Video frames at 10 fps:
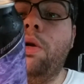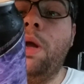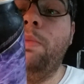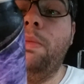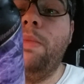
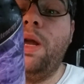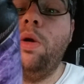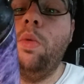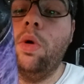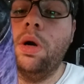Grape Man
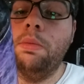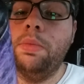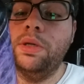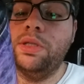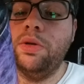O' War
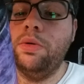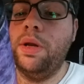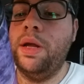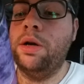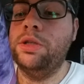Pursuit
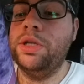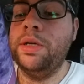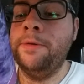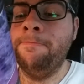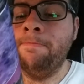
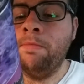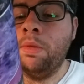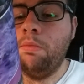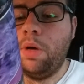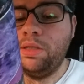Energy,
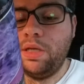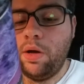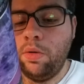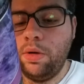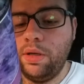Mossy
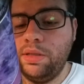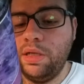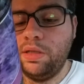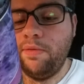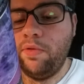Oak,
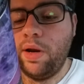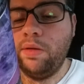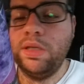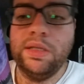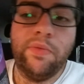16 fluid
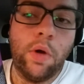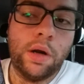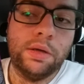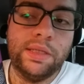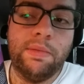ounces,
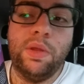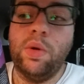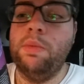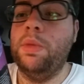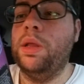
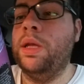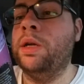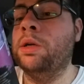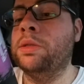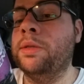473
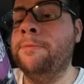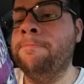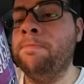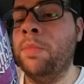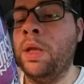milliliters.
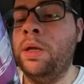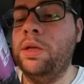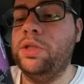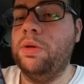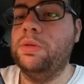
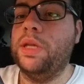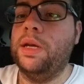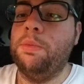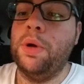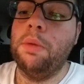Shows like
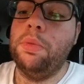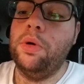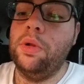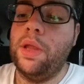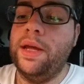a
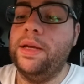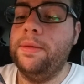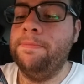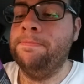purple, like,